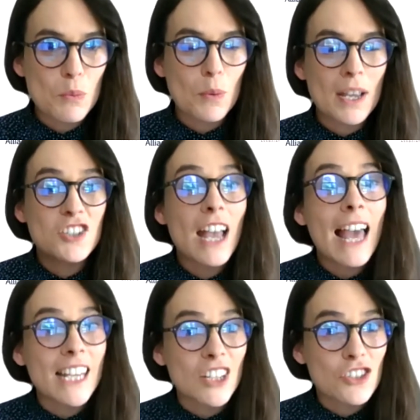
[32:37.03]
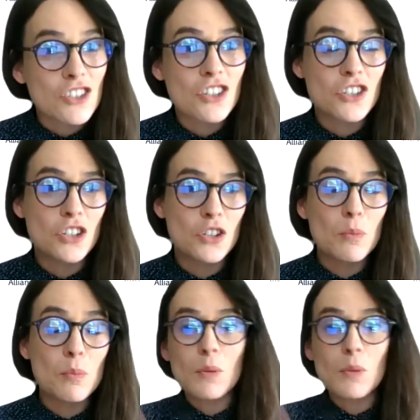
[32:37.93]
we're challenged to
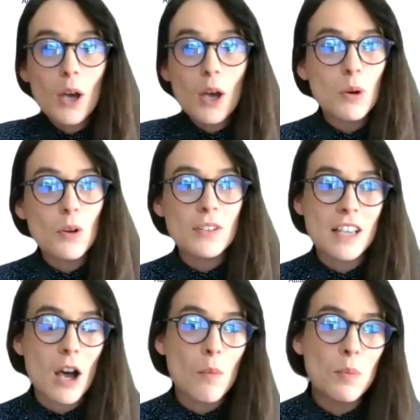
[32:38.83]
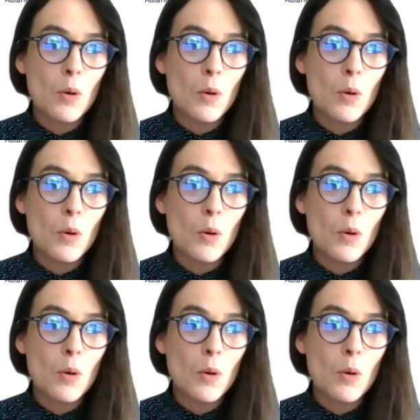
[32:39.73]
put a bird box up